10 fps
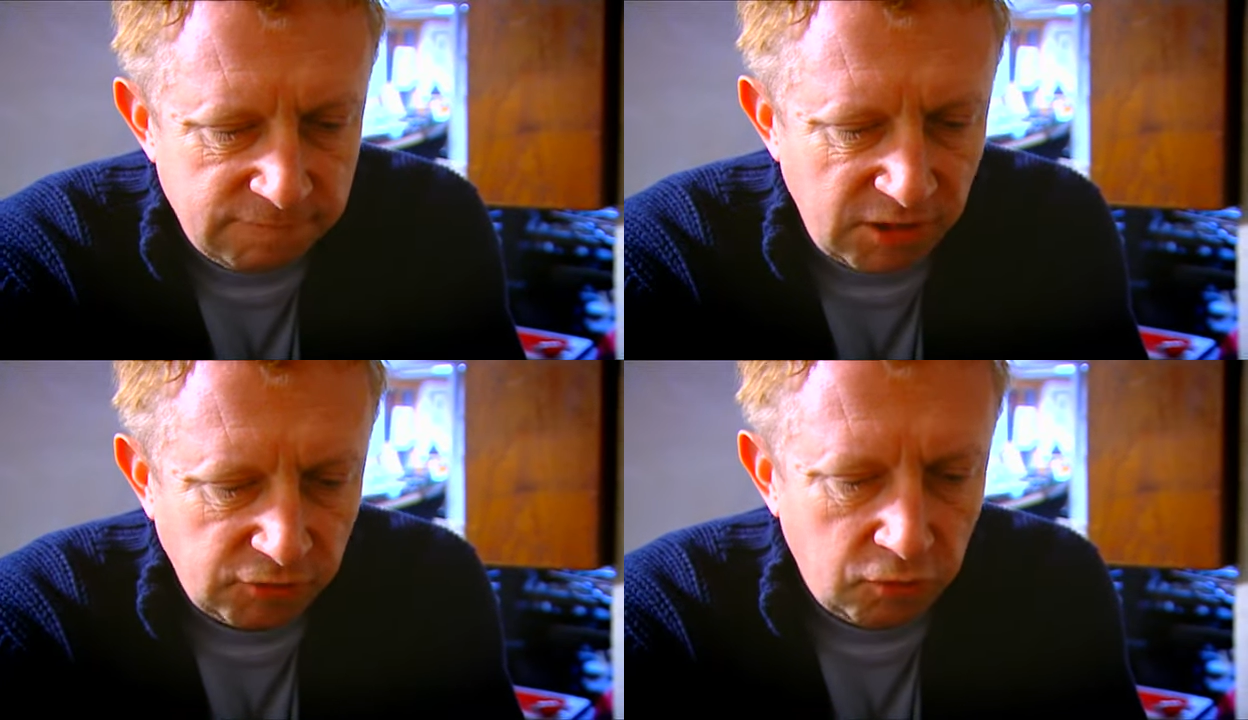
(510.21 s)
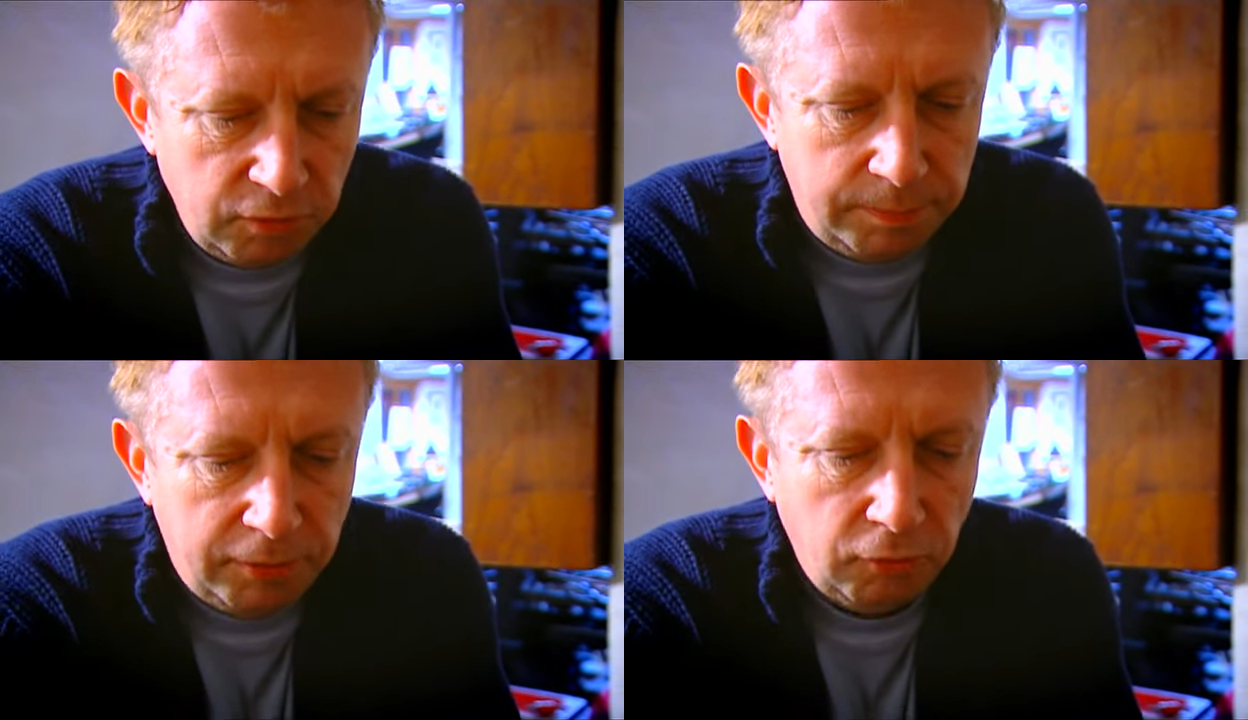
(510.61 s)
That's called
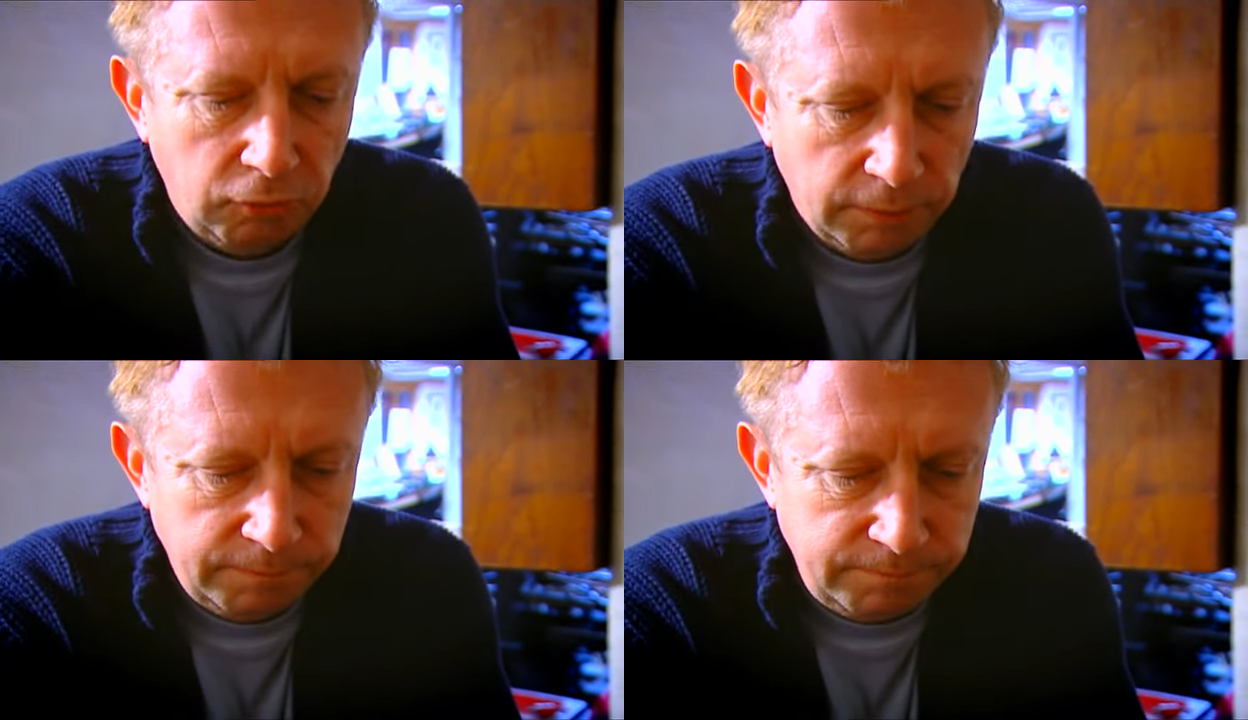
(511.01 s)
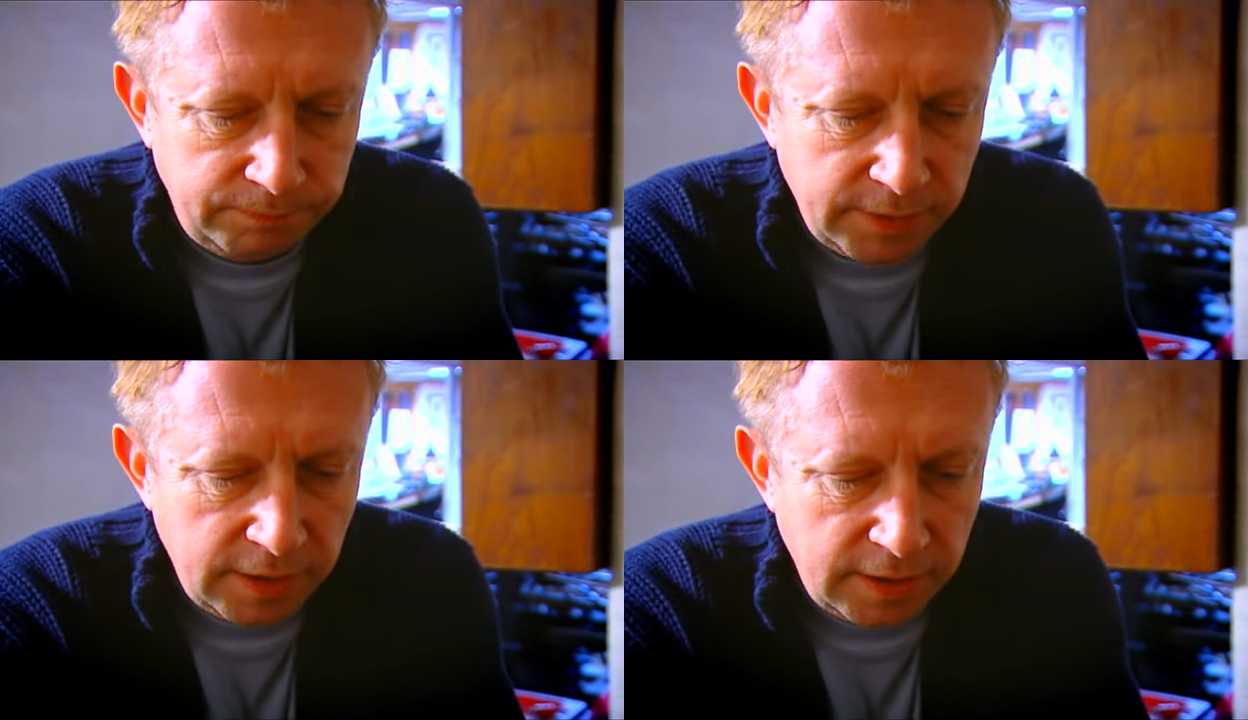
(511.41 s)
a pull,
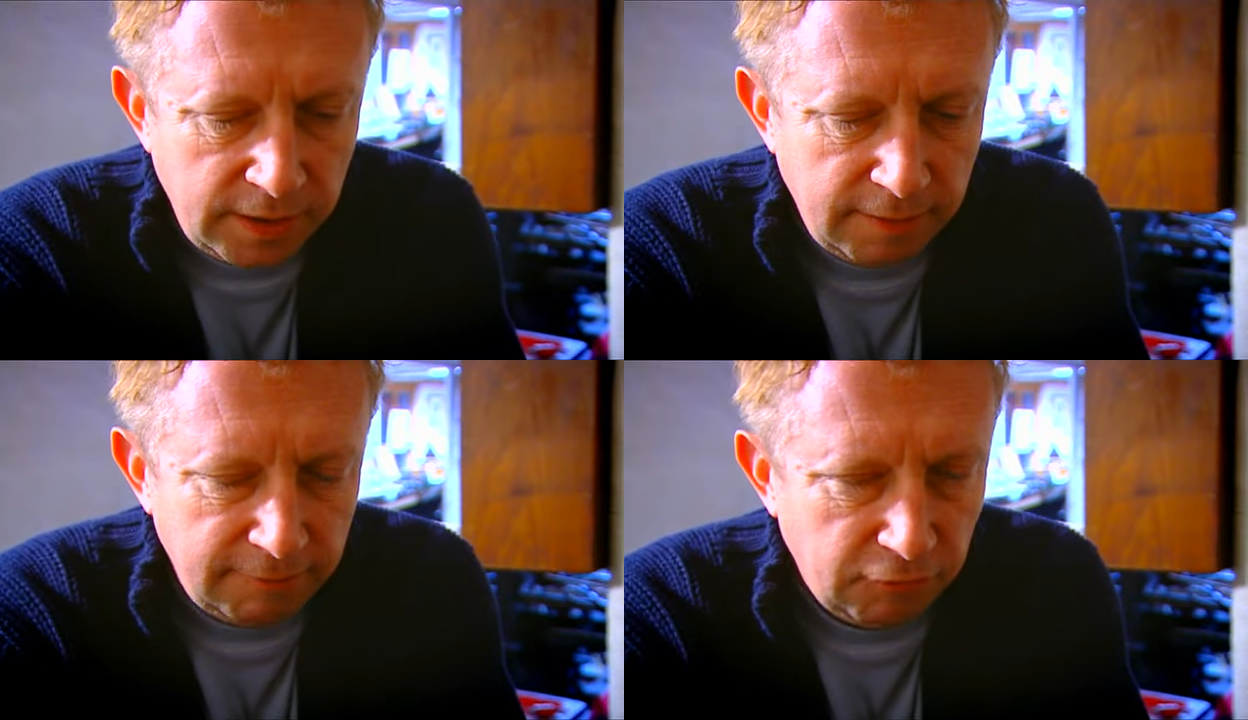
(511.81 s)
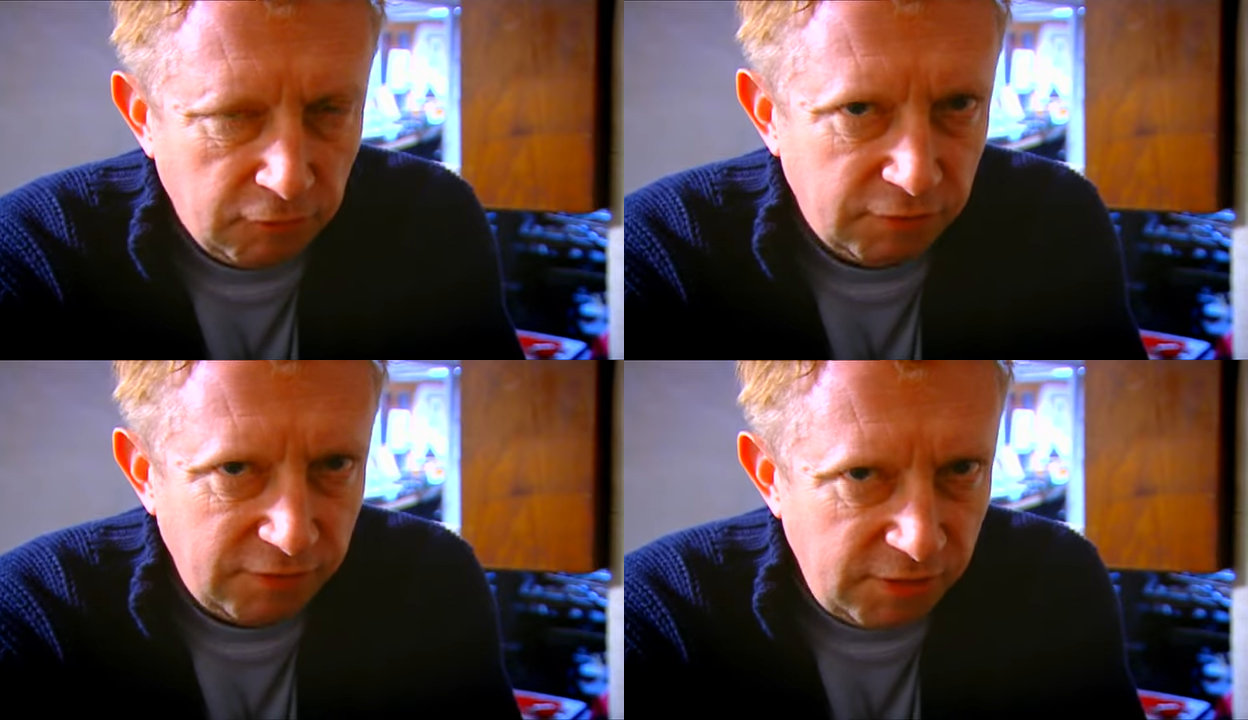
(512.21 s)
which of
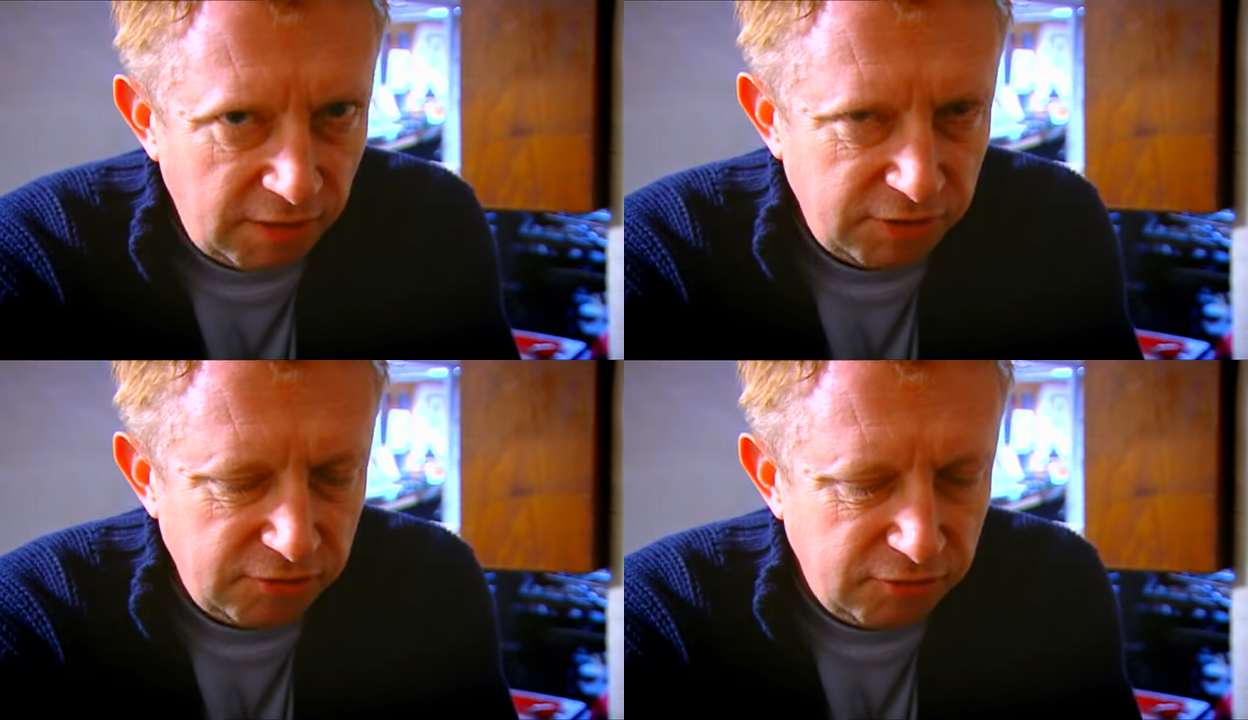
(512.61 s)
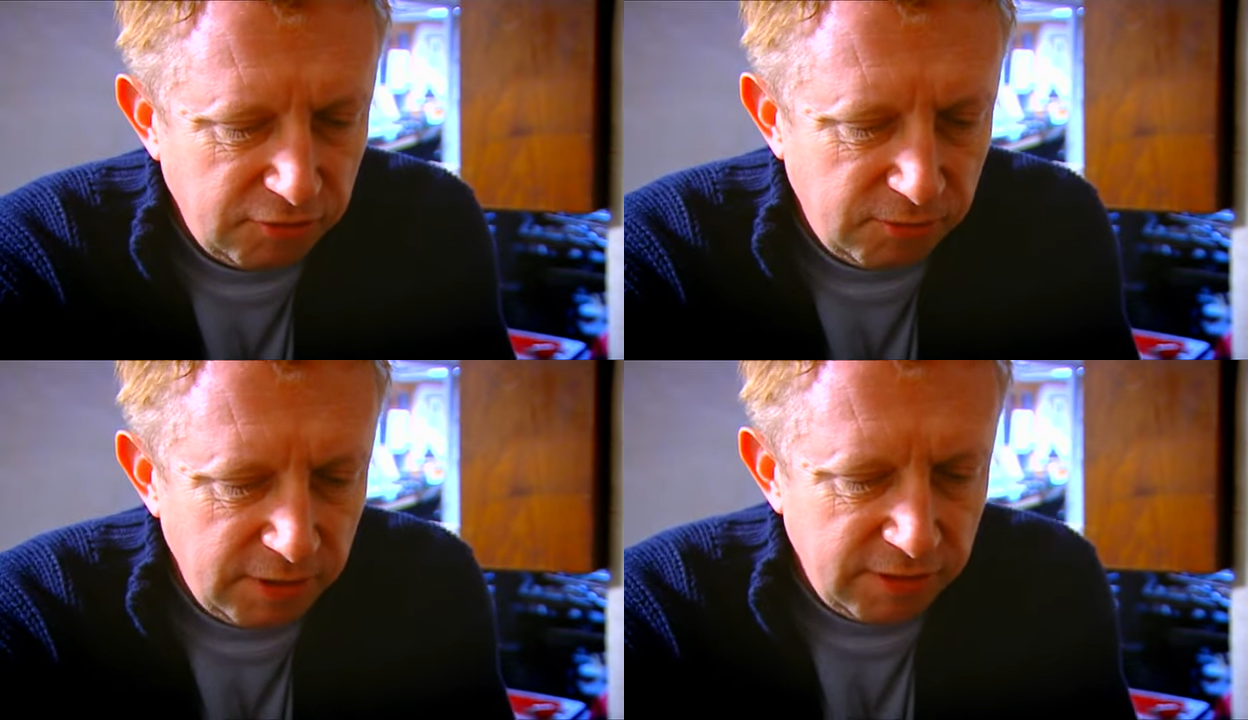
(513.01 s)
course has nothing to
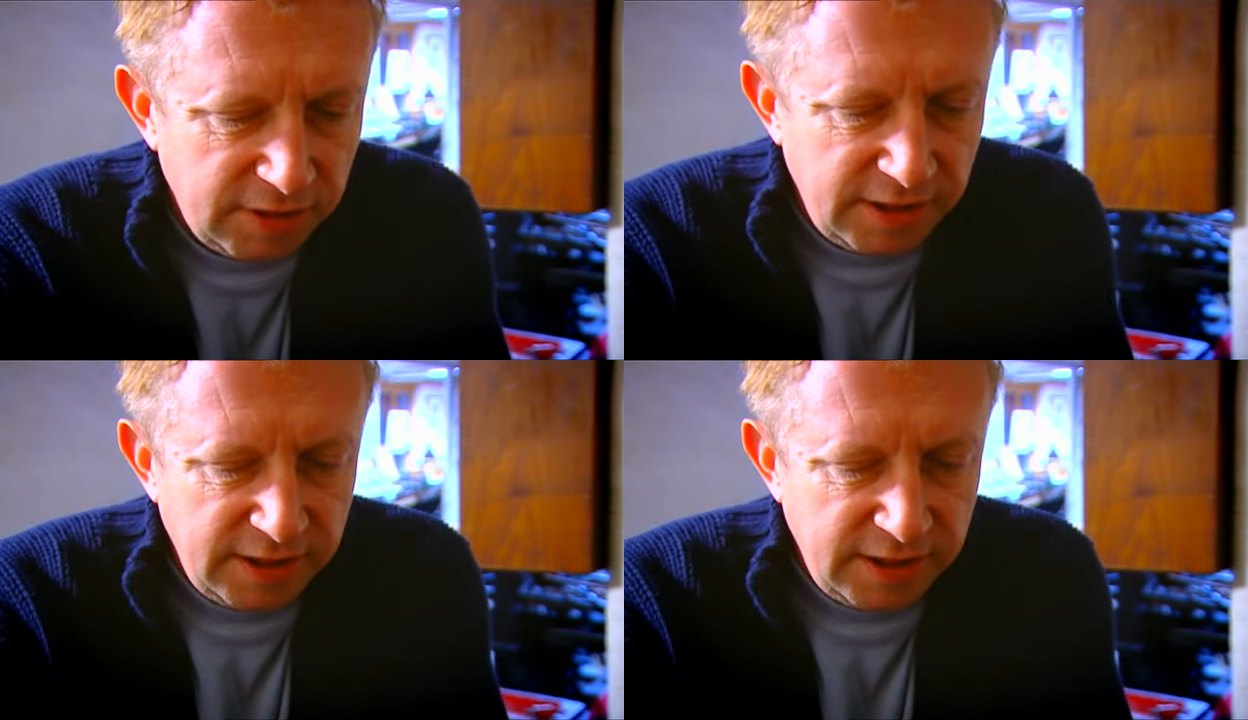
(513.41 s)
do with